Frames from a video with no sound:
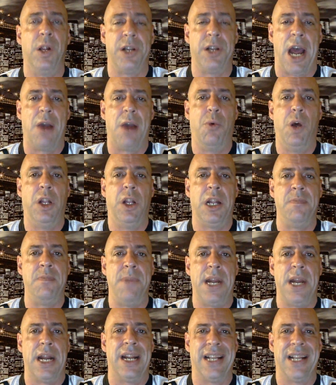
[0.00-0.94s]
And I will
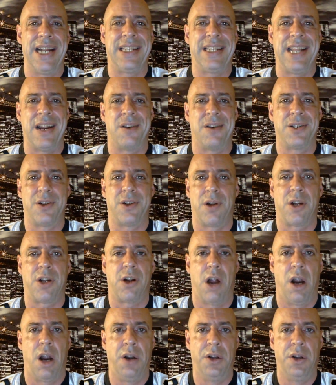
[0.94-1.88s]
admit, I like the Arizona
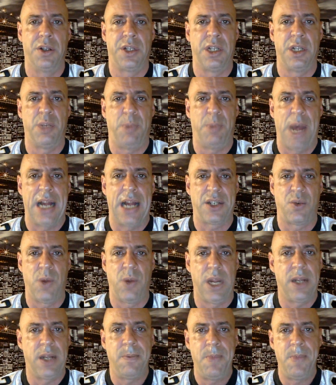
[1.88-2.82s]
Cardinals this past
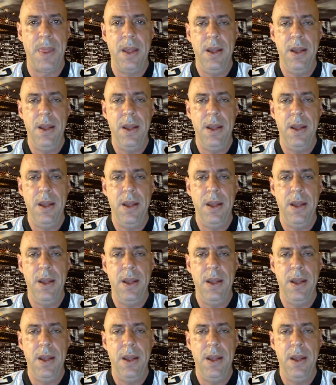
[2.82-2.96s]
week.